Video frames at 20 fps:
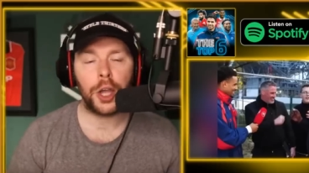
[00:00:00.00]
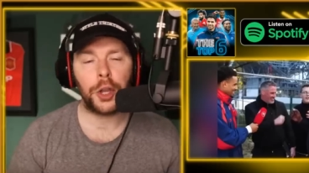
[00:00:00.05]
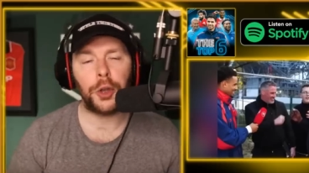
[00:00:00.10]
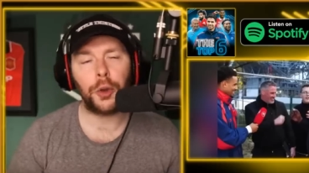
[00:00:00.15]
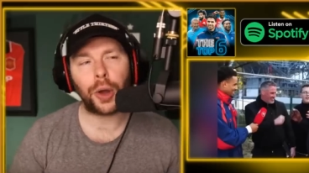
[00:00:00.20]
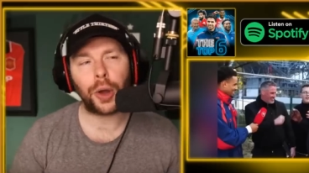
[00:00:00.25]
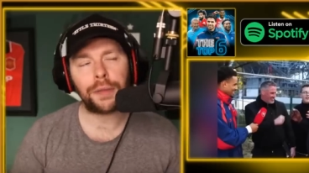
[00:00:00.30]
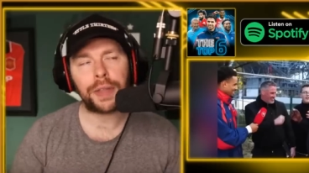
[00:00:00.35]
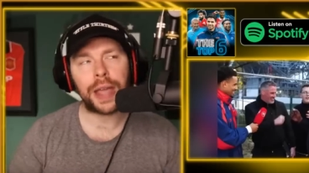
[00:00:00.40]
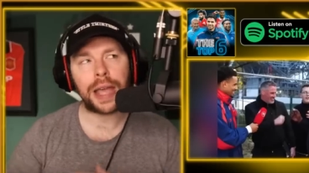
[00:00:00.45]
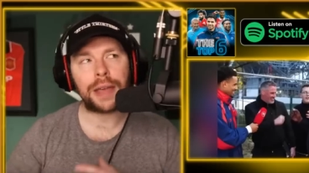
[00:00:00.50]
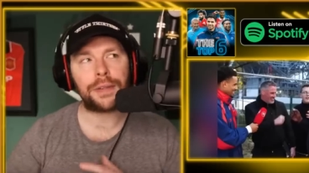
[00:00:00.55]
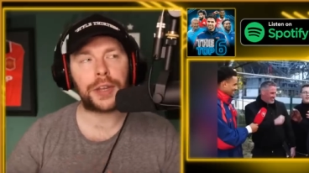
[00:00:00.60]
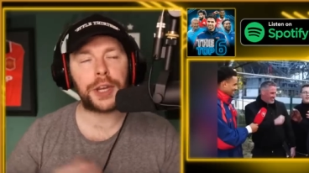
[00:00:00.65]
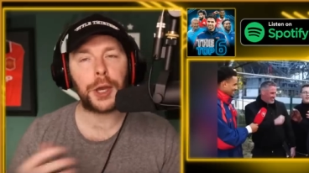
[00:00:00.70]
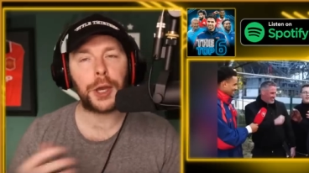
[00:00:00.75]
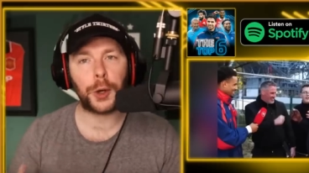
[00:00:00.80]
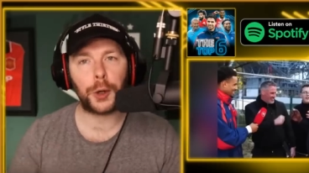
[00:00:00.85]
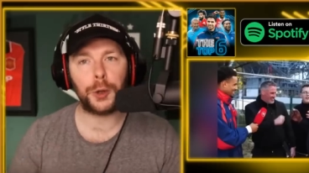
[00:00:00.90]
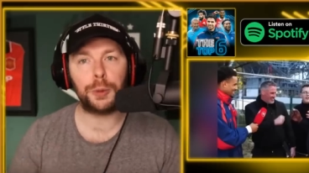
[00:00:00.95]
Not if they have
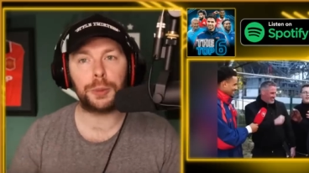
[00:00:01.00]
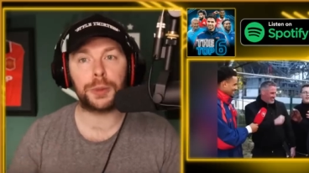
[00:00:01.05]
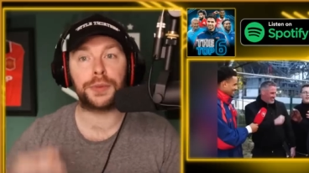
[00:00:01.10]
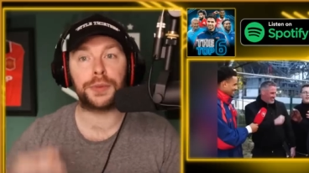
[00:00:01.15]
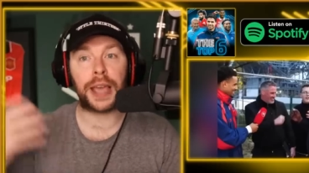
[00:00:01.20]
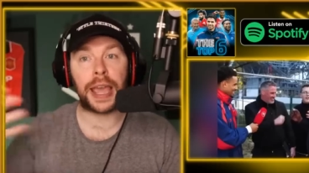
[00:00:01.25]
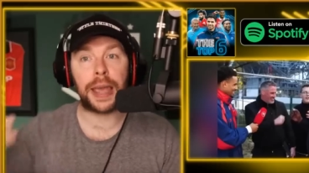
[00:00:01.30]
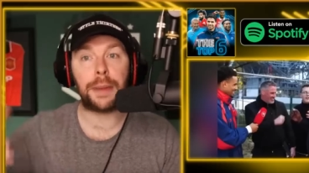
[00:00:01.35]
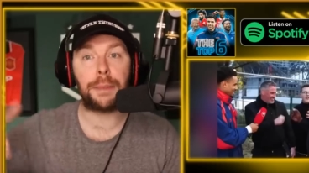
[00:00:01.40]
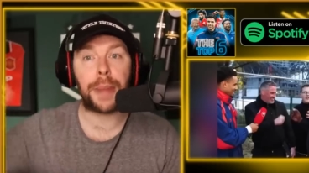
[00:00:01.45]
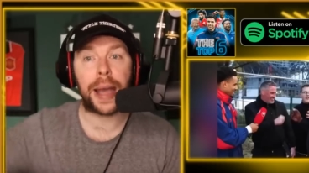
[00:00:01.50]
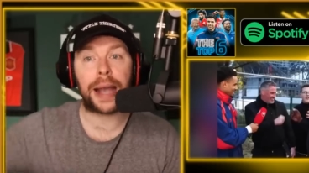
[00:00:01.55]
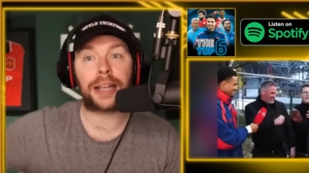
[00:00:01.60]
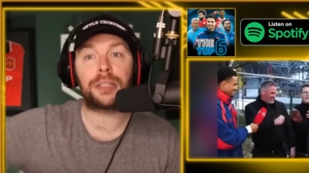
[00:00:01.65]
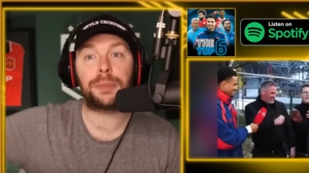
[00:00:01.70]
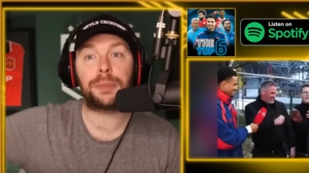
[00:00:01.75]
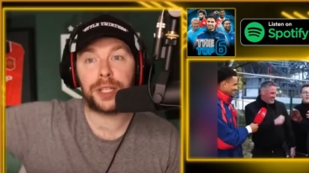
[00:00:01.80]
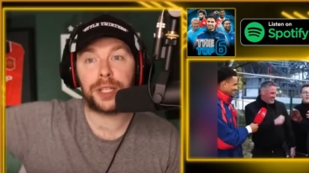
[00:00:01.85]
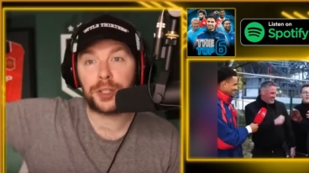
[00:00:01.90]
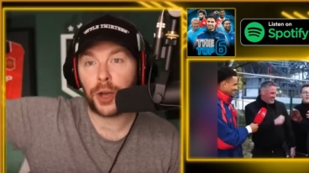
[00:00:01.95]
any hopes of getting back
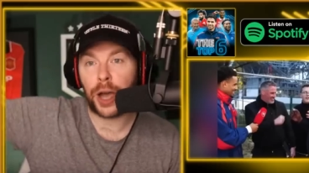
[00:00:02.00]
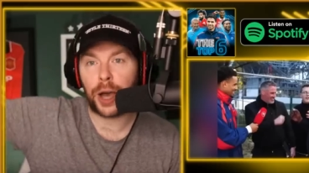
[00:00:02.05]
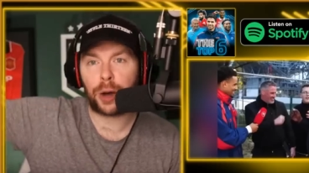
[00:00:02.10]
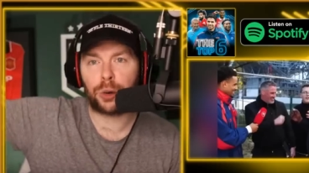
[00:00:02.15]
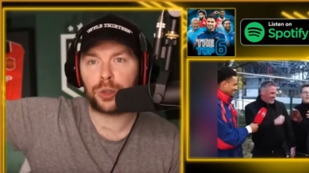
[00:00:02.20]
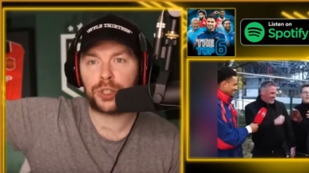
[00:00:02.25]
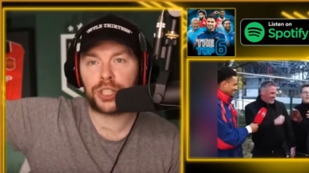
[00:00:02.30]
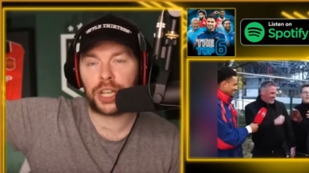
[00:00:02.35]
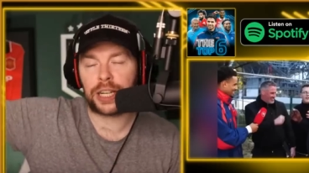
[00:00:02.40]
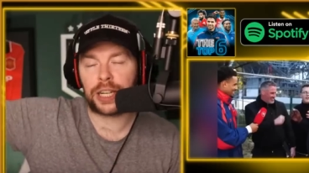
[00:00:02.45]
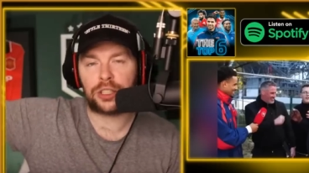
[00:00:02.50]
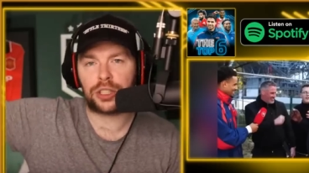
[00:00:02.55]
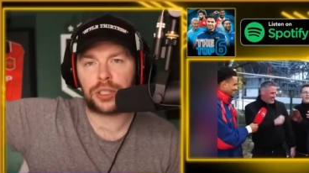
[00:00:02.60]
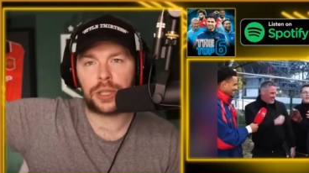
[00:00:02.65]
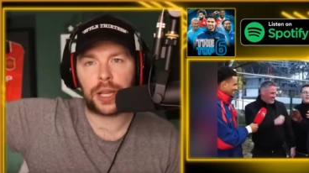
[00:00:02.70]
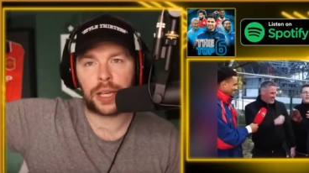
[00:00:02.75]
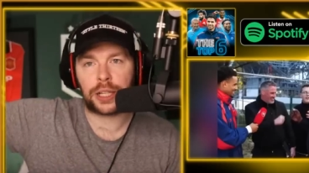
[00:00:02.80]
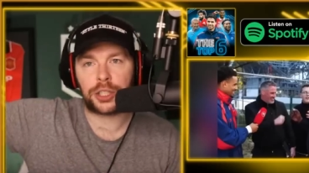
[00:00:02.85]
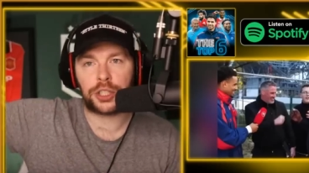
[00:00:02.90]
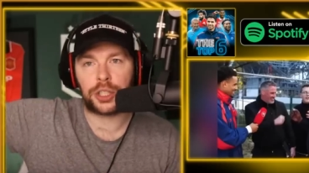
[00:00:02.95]
to being title challengers
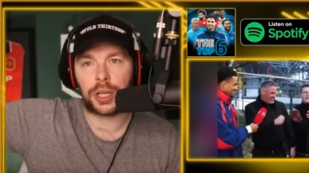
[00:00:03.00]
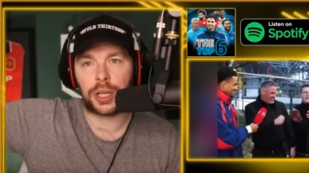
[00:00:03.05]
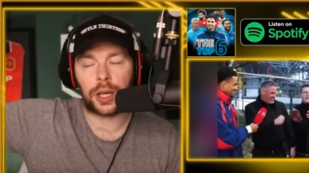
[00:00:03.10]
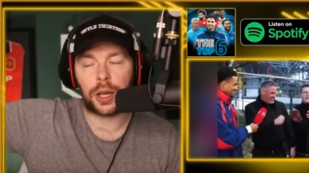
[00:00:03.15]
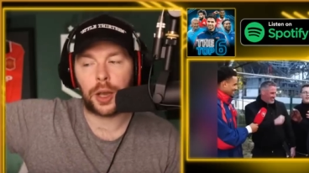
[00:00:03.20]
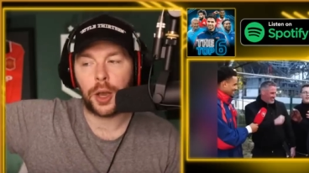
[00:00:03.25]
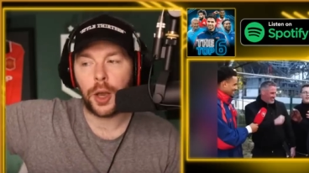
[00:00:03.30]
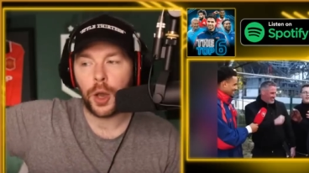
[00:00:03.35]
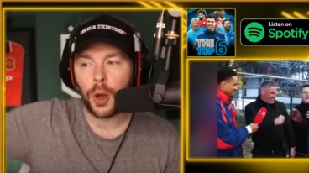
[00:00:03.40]
next year.